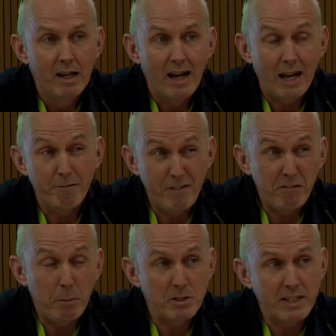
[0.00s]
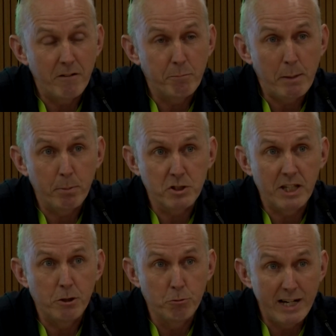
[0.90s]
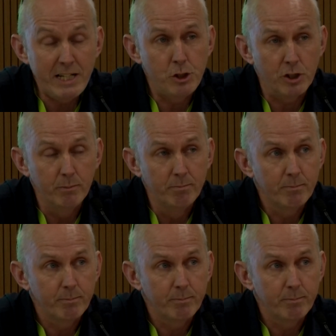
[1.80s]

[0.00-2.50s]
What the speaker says: and 50% of people said the region